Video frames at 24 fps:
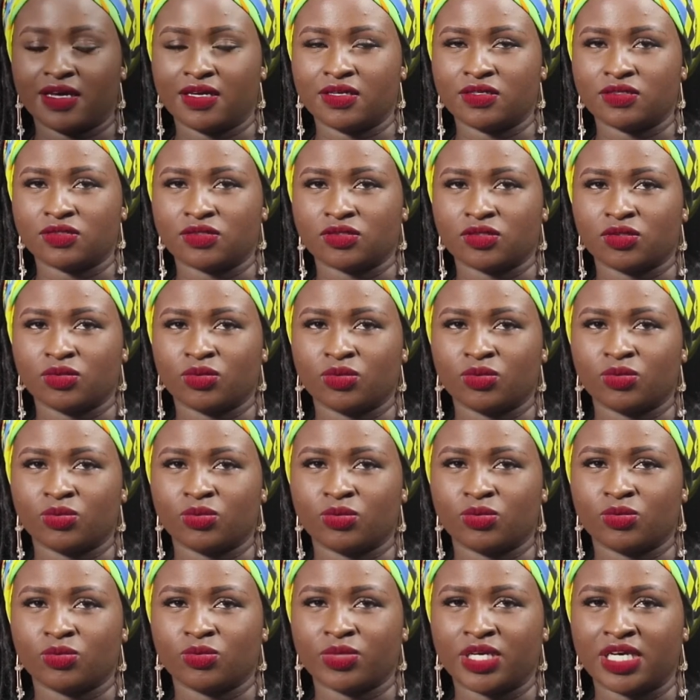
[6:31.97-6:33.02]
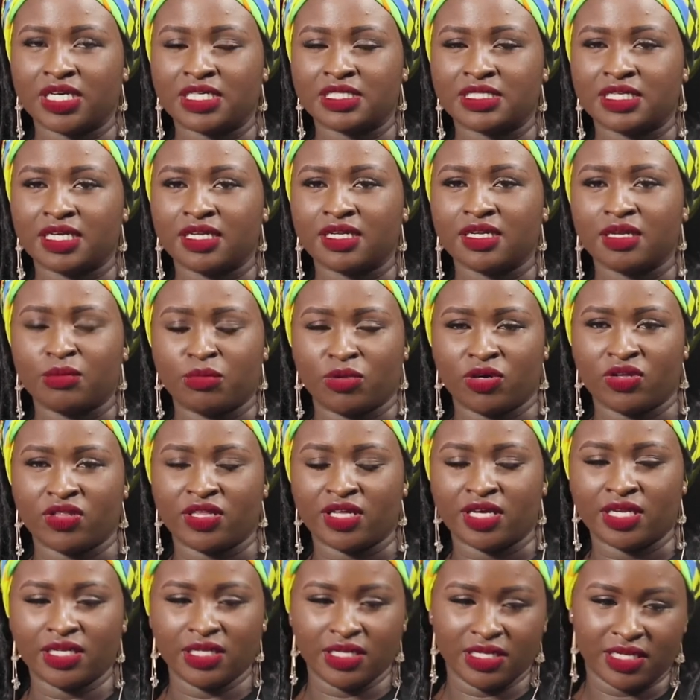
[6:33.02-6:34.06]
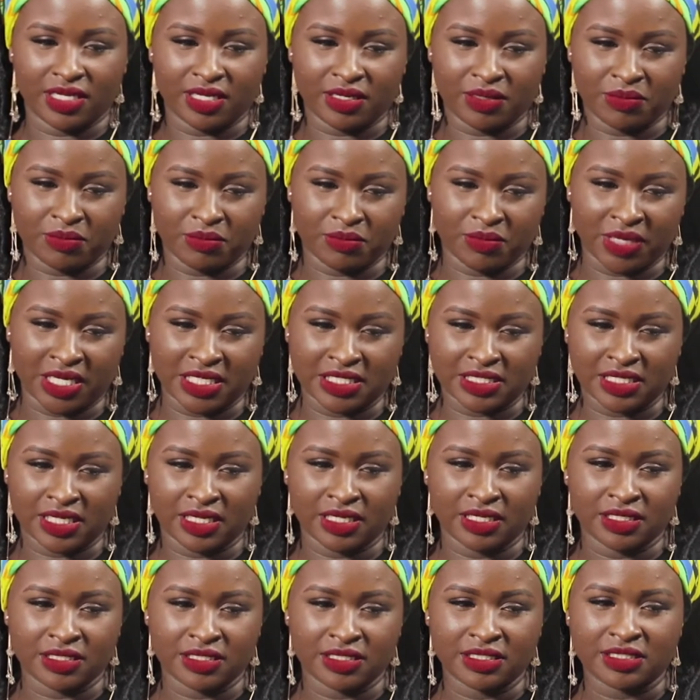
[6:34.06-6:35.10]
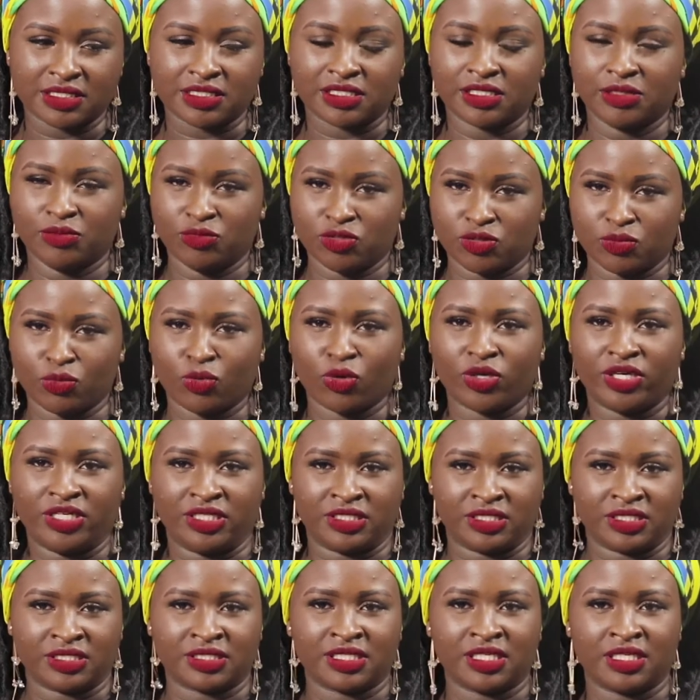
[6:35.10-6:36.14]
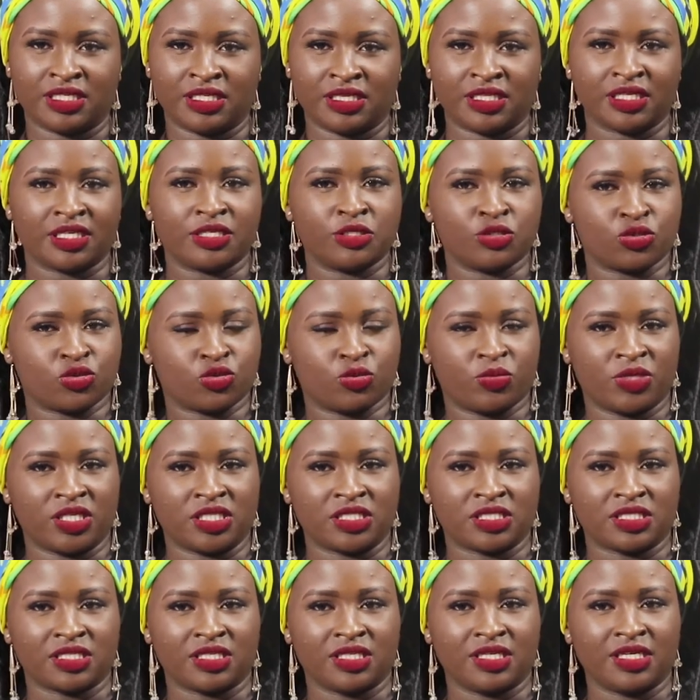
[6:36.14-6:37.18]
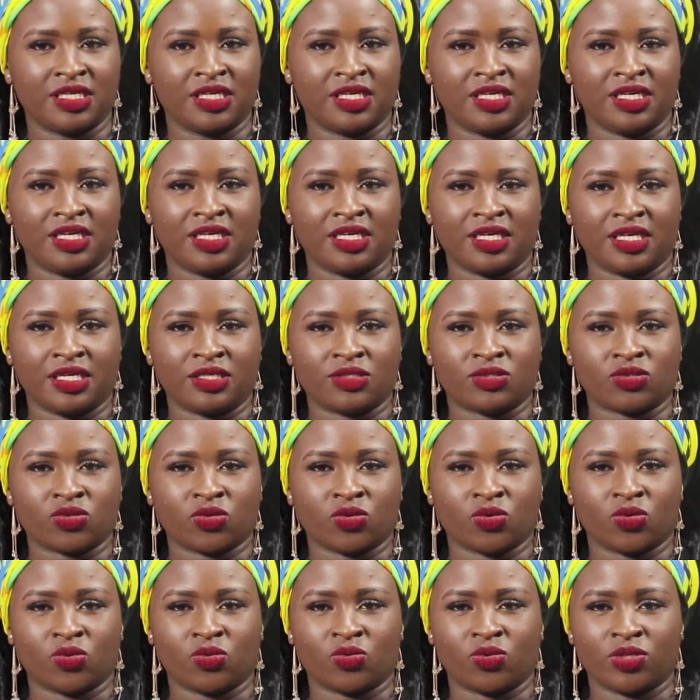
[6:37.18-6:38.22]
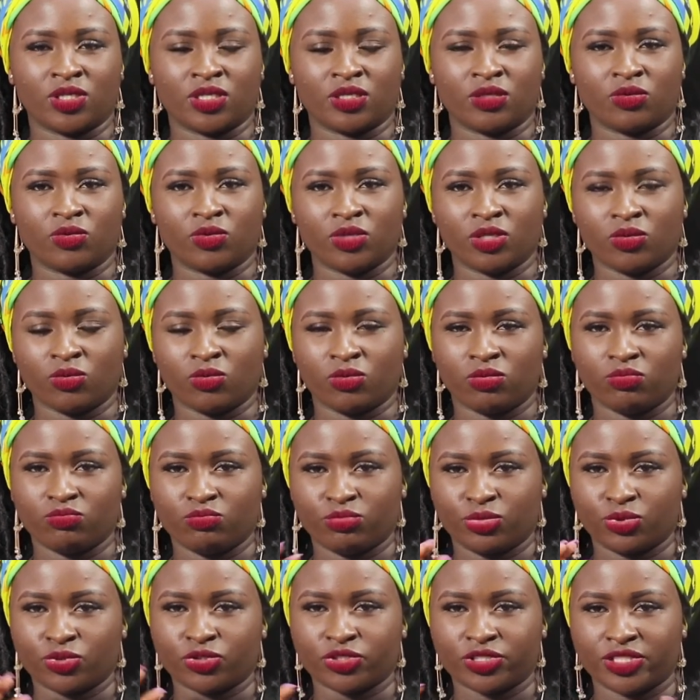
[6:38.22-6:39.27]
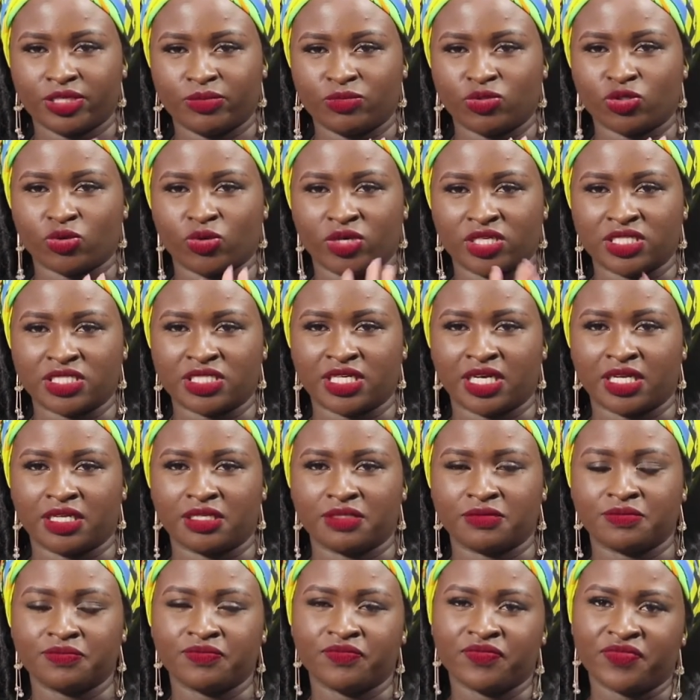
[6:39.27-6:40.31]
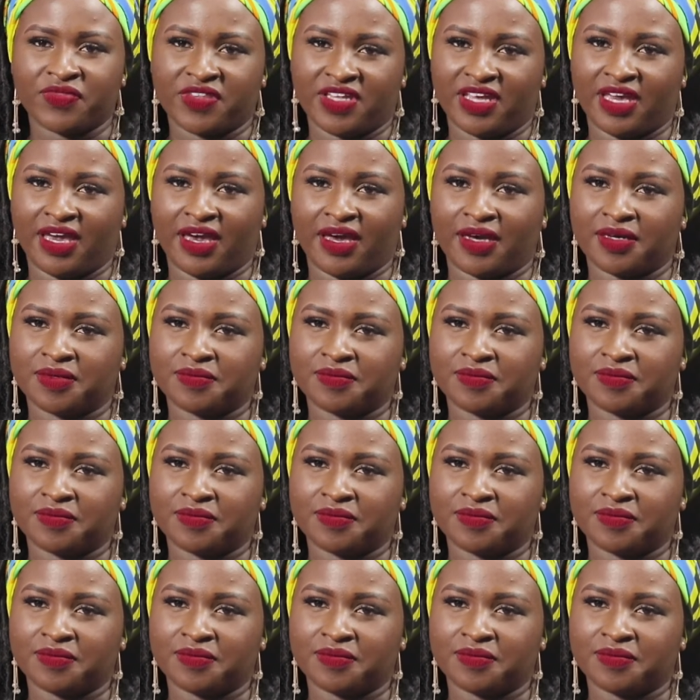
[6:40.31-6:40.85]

And so we're excited about that. And my son seems more interested in the instruments. And so we'll push them towards that. Yeah.